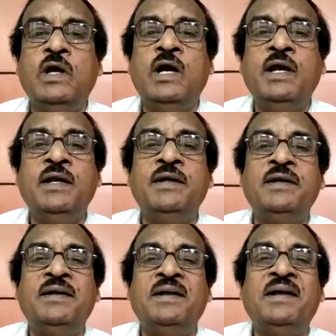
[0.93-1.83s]
Hi,
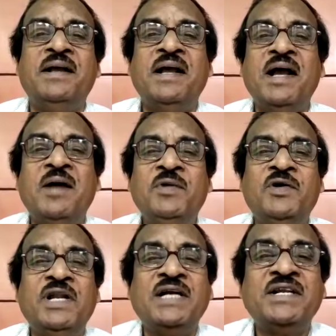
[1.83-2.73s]
I'm
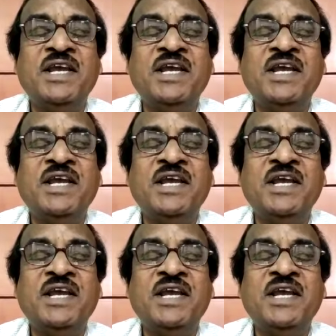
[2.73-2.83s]
your Dr.